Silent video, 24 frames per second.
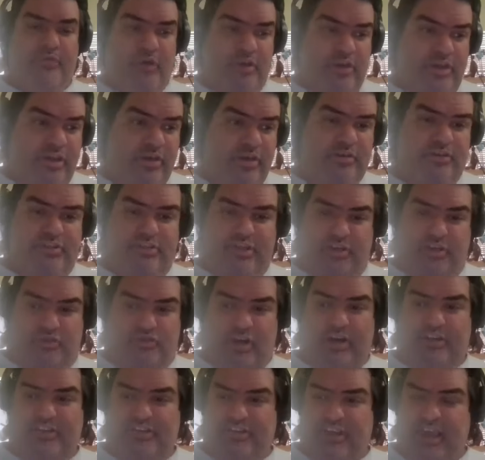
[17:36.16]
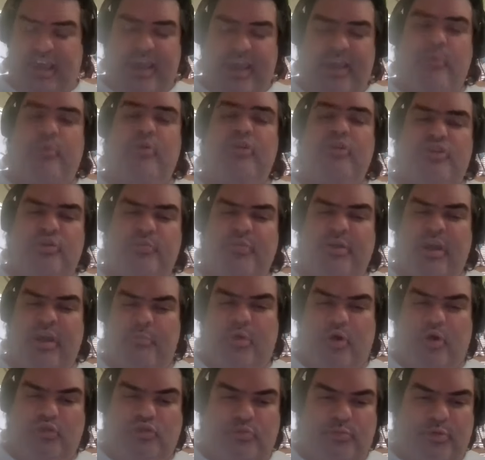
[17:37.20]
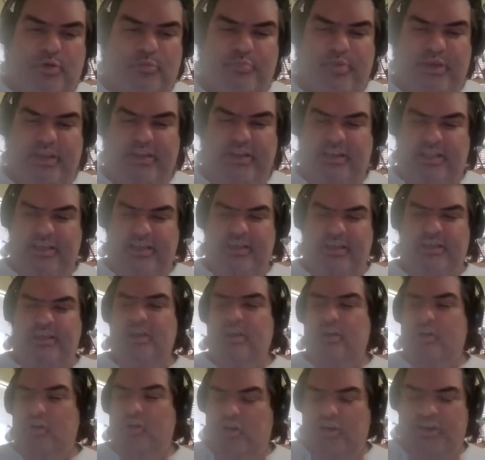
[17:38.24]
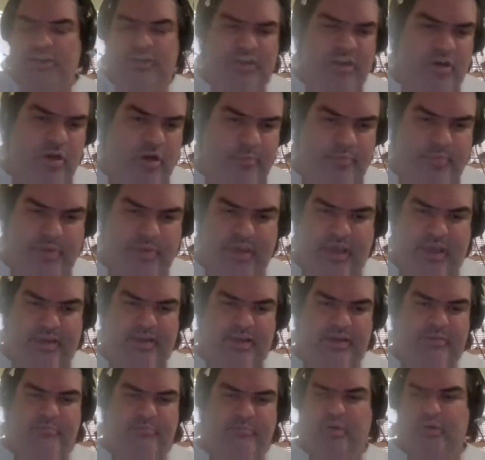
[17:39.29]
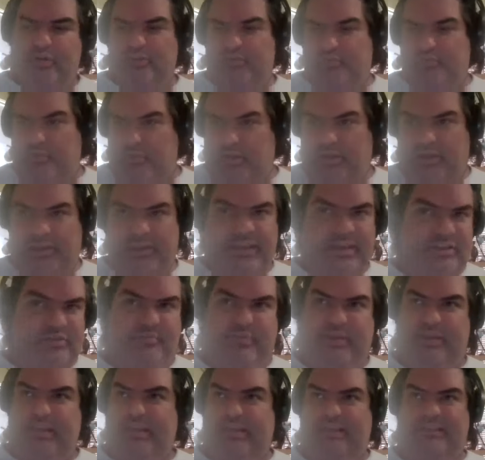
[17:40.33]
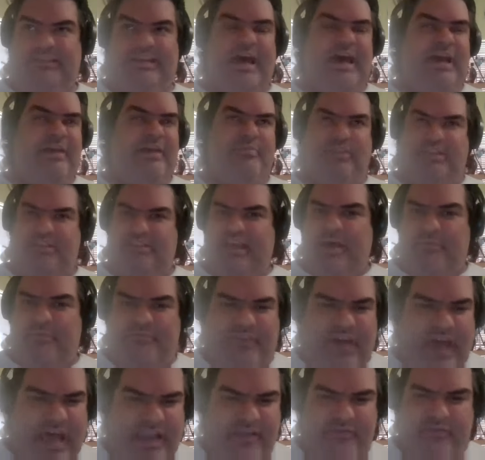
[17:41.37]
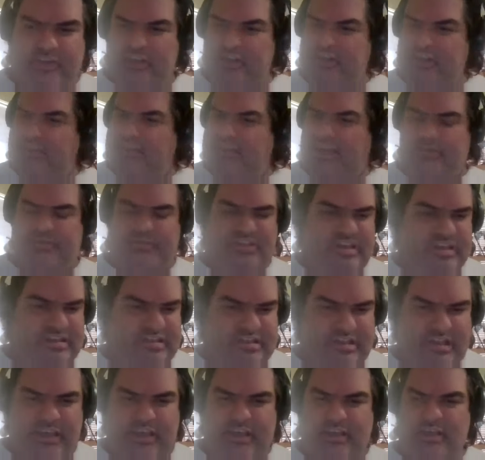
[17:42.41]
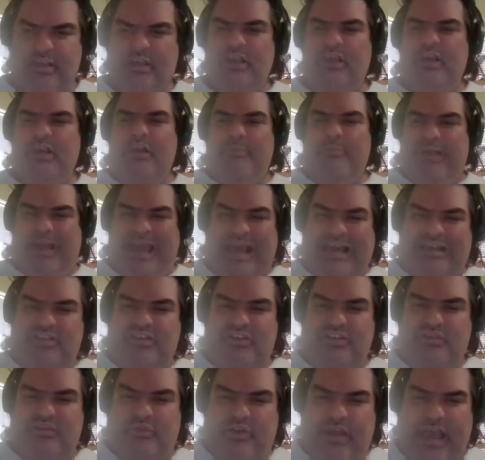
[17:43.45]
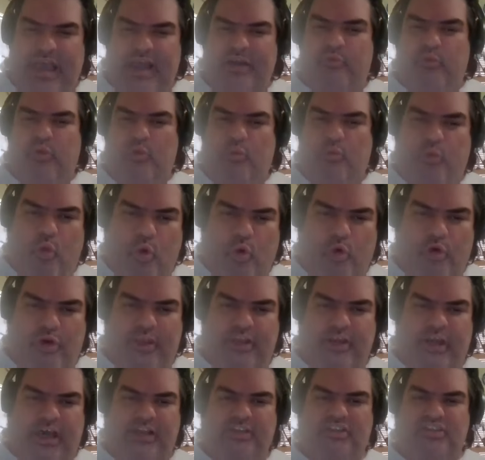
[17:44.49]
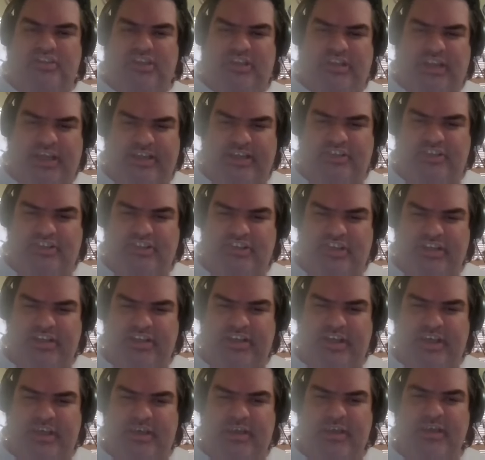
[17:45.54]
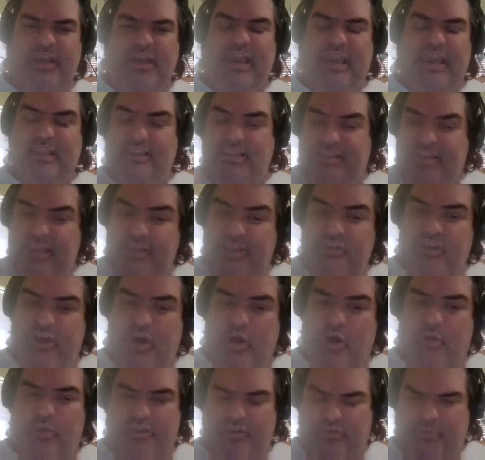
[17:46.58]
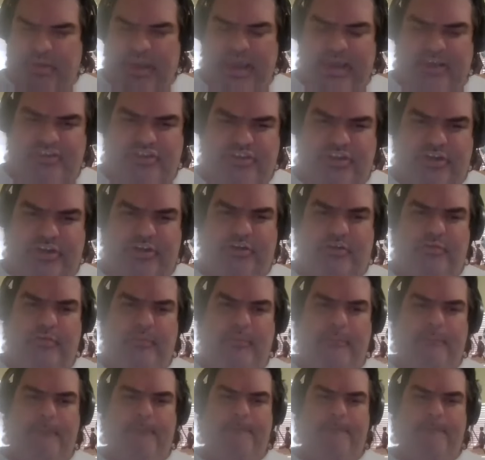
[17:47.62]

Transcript: years here, trying to say, hey, we should be a multiple bid league. Look at the RPI numbers. The league has been at times a top 5 league, top 6 league, but it hasn't gotten rewarded on Selection Sunday. It did, though, this past year.